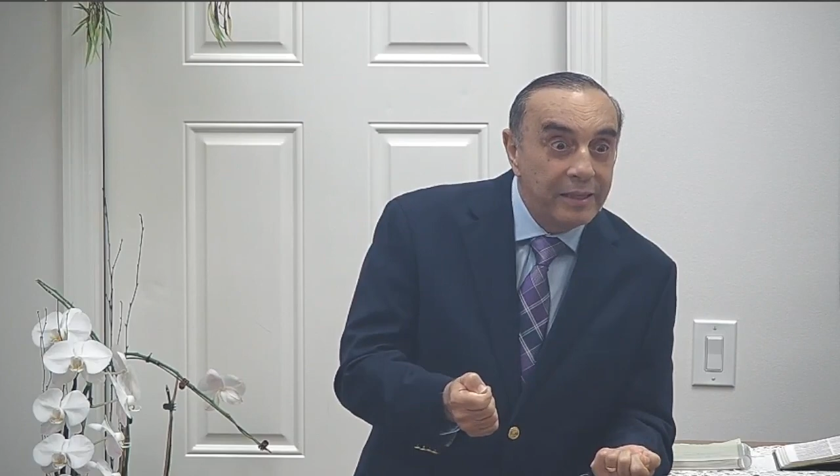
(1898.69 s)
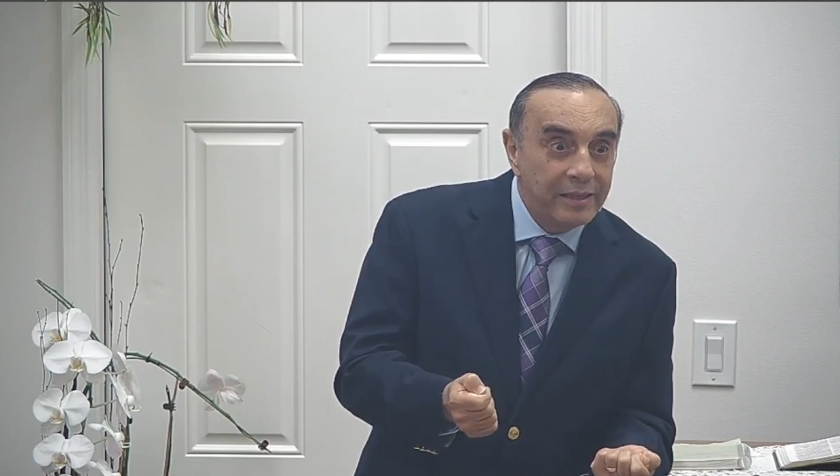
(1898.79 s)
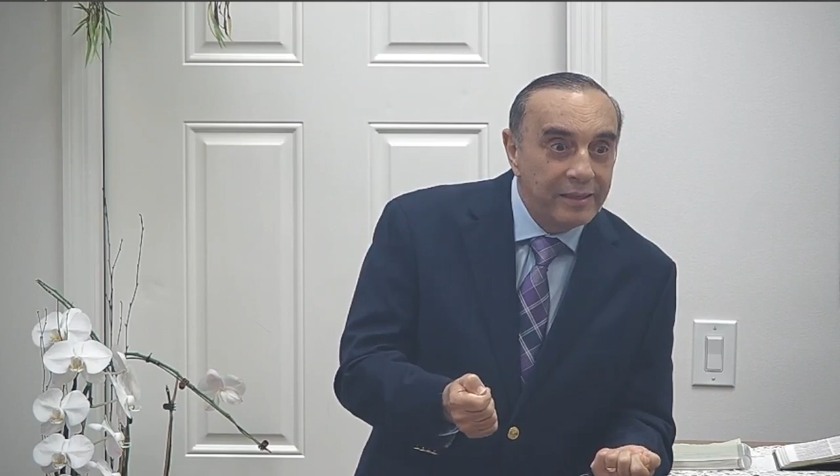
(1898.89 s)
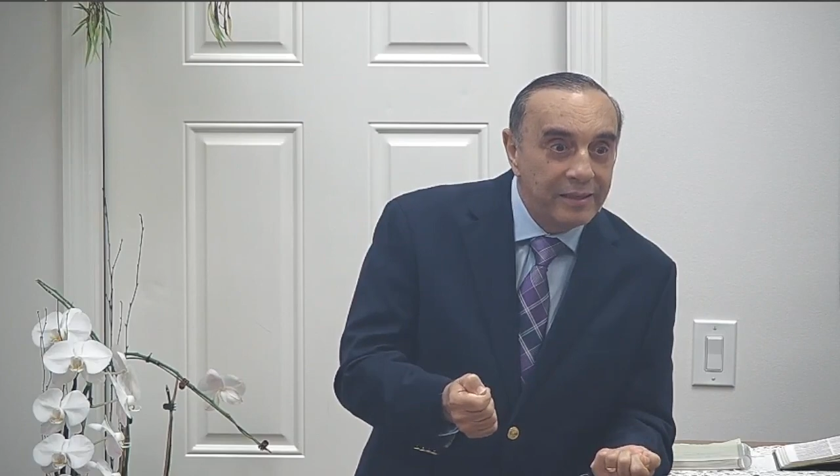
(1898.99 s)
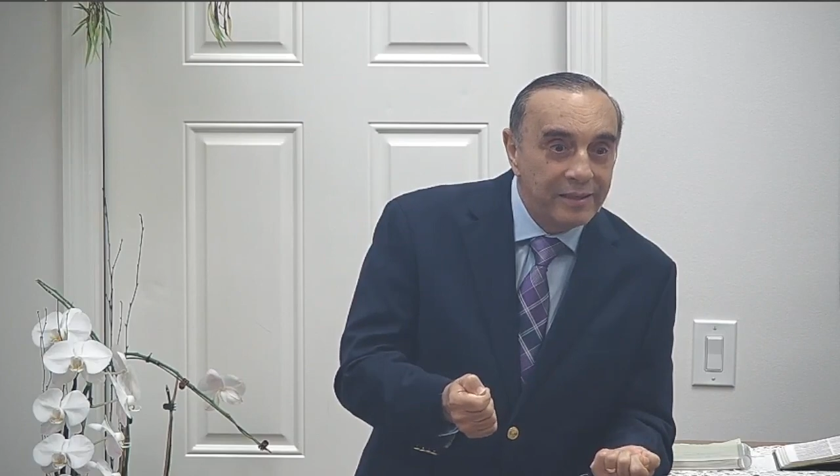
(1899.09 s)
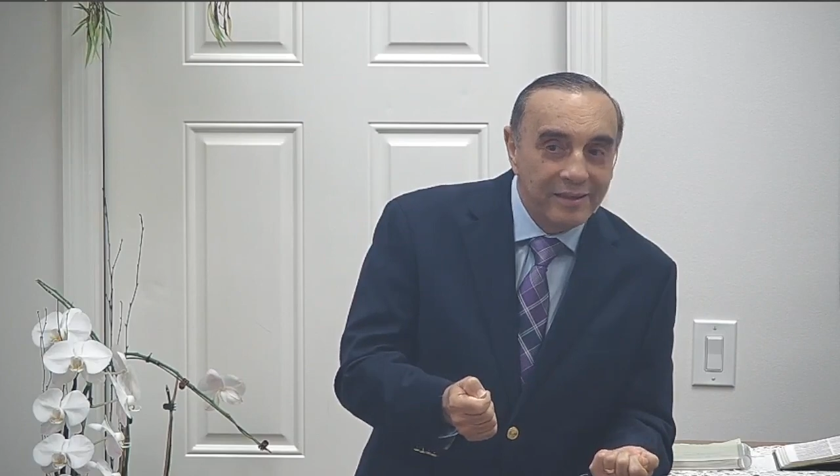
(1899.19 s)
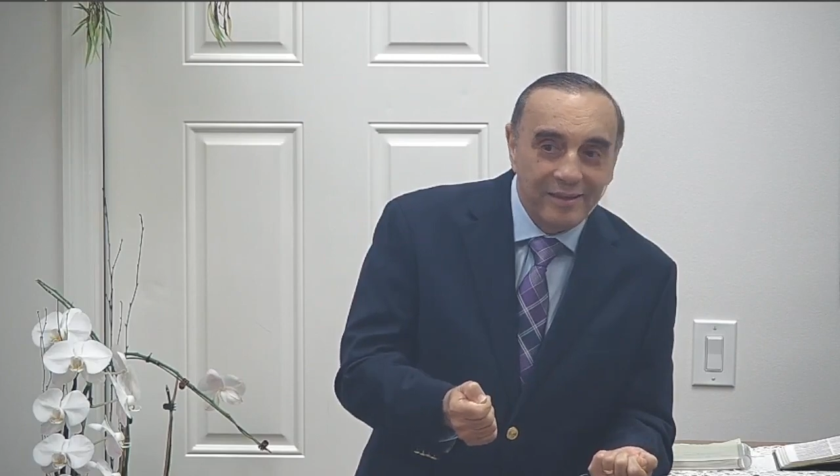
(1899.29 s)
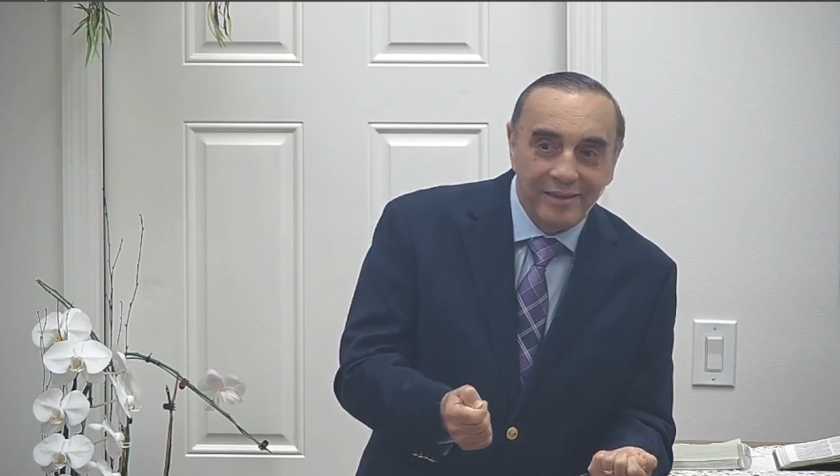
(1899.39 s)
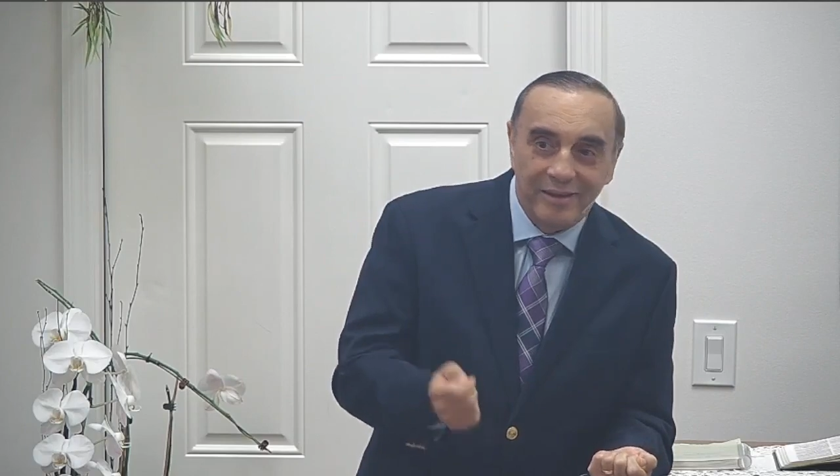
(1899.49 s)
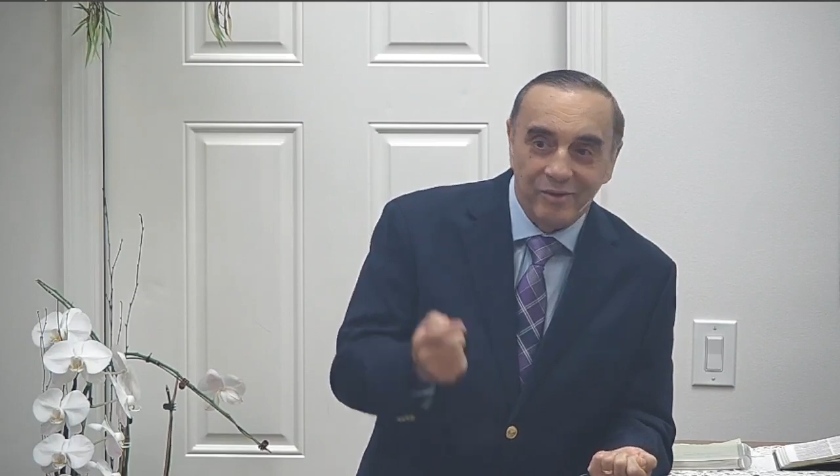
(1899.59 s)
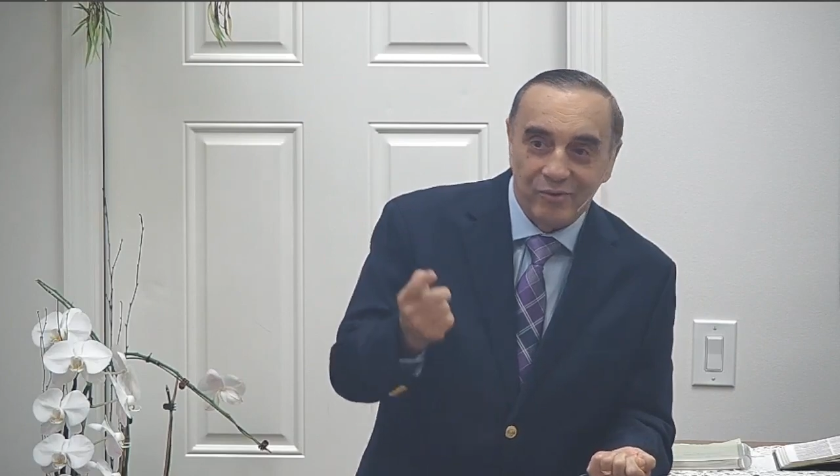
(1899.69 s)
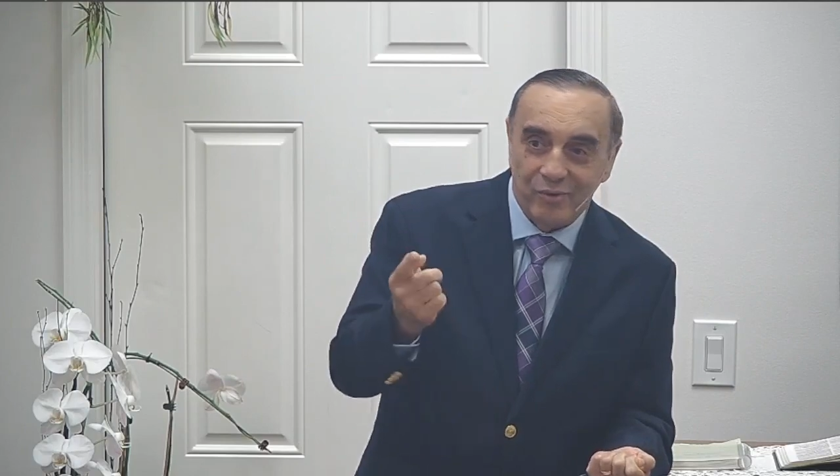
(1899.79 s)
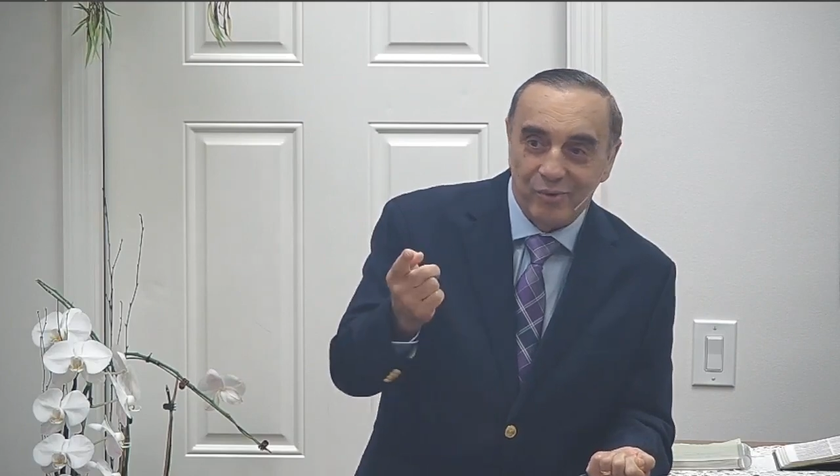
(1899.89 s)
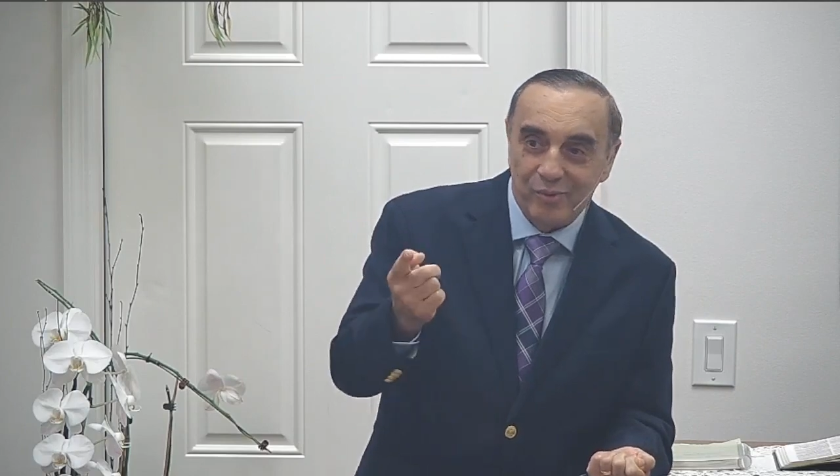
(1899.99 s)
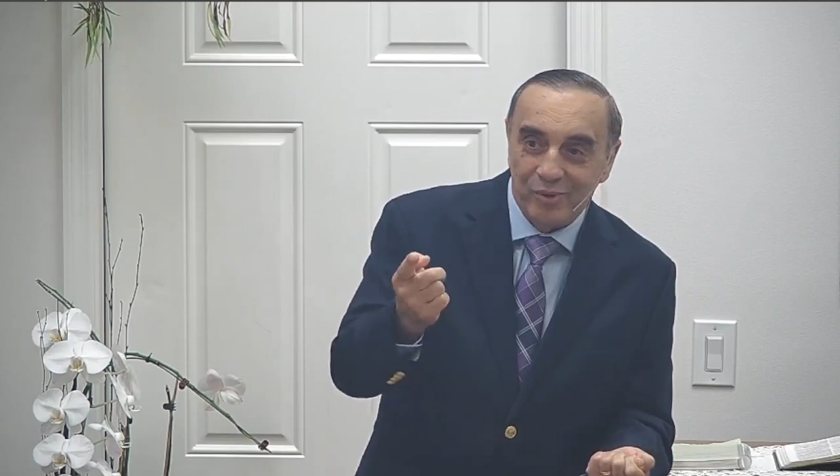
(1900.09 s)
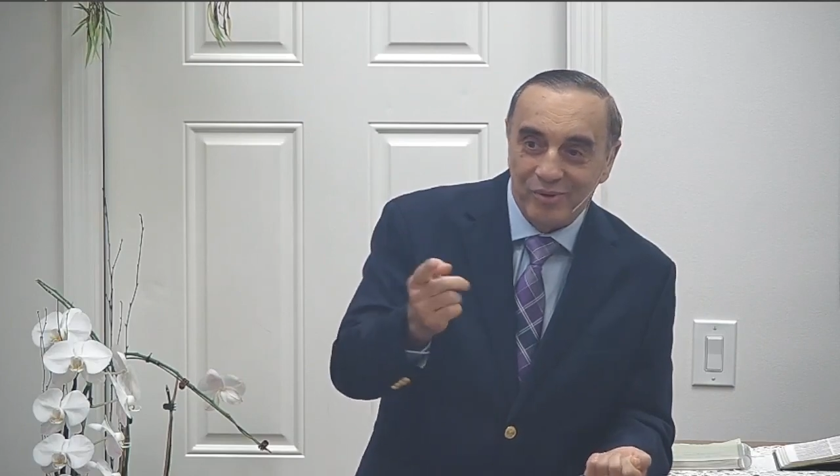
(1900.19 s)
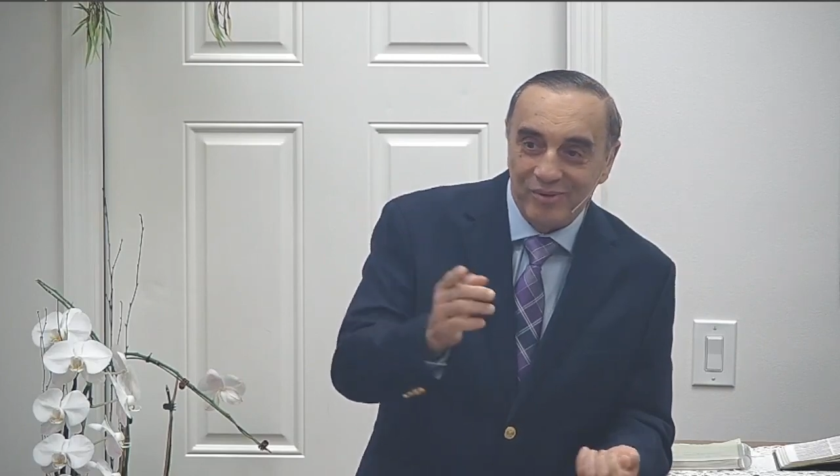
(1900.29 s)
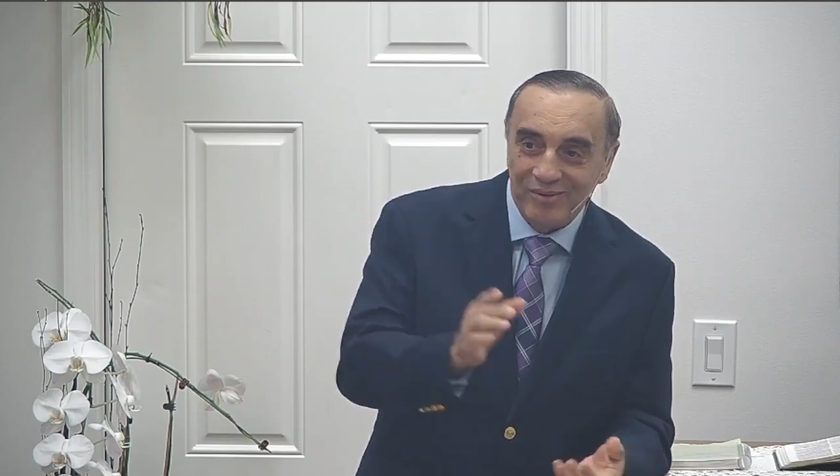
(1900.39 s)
and when I opened, the